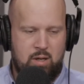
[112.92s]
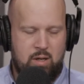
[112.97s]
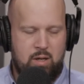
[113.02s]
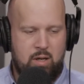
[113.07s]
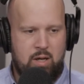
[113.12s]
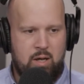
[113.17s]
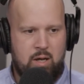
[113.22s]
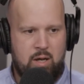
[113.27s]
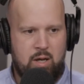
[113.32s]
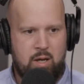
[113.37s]

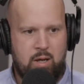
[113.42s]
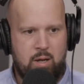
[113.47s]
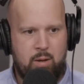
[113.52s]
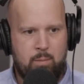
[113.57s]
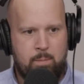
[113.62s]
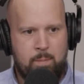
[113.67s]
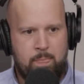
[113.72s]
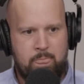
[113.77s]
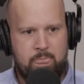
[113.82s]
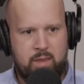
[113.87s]

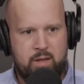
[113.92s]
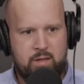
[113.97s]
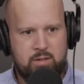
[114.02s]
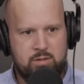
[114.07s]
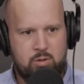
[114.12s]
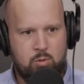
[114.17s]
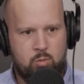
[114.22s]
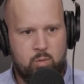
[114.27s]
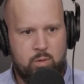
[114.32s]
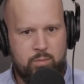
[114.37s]
And
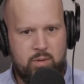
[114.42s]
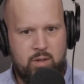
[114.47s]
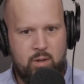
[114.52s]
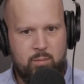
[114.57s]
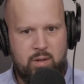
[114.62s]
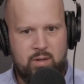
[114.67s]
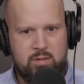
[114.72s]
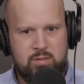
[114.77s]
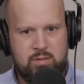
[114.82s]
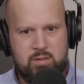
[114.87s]
so what
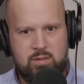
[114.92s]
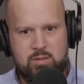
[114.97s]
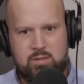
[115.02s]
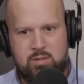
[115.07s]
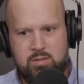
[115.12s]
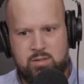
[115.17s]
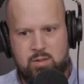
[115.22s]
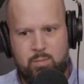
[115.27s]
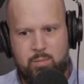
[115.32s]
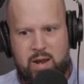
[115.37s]
BMS
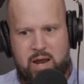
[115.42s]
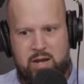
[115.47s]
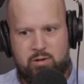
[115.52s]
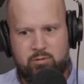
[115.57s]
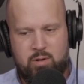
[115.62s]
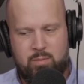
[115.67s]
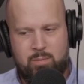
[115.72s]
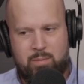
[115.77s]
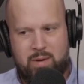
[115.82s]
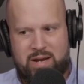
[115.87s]
is the
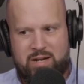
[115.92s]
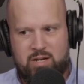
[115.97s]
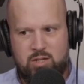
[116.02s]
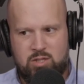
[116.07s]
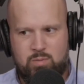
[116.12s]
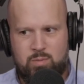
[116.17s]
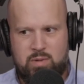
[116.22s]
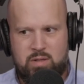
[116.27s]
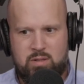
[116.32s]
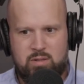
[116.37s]
battery
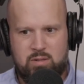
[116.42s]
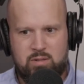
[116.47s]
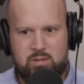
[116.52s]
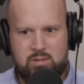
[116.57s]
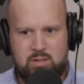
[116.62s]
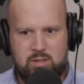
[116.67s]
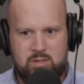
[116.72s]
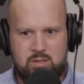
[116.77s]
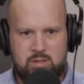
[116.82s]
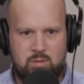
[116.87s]
management
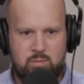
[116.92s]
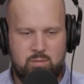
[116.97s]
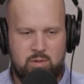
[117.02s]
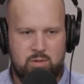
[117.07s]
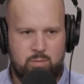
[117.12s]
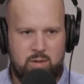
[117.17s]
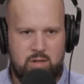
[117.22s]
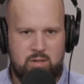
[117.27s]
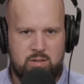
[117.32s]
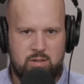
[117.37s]
system.
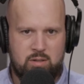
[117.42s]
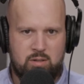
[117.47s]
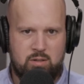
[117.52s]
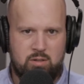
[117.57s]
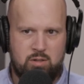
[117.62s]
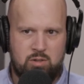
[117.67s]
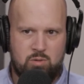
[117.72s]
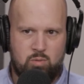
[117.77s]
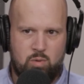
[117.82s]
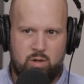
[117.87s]
It basically
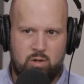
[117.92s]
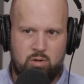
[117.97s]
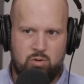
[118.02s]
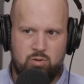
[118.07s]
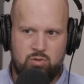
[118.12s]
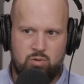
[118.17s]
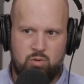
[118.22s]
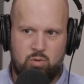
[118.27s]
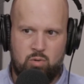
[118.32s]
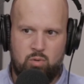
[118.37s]
is what
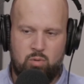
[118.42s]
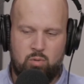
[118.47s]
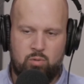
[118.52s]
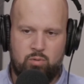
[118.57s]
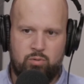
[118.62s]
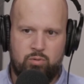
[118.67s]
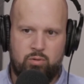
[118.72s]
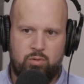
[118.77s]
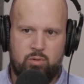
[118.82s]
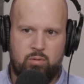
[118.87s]

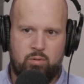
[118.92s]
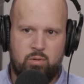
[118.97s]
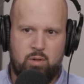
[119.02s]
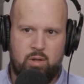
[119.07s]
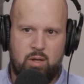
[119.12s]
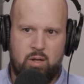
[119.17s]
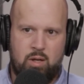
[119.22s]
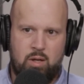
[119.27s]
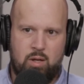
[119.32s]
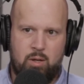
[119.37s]
controls,
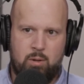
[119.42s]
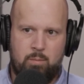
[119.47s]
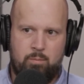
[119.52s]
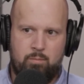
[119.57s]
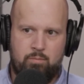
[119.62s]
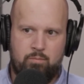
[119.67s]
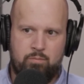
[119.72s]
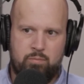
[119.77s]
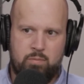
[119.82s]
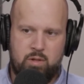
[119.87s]

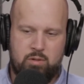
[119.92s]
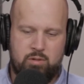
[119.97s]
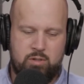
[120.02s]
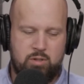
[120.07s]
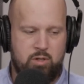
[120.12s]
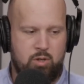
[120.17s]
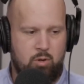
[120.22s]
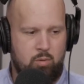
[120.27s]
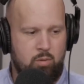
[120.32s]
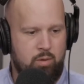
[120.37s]

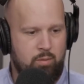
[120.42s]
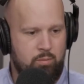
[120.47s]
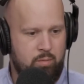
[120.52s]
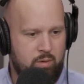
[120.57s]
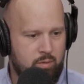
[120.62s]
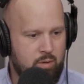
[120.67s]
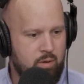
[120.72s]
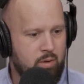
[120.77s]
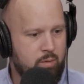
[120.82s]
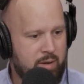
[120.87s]

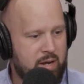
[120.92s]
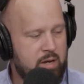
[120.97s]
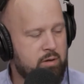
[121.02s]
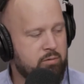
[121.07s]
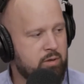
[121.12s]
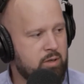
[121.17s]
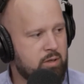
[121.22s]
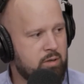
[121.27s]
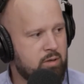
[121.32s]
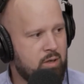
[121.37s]
a
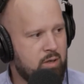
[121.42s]
battery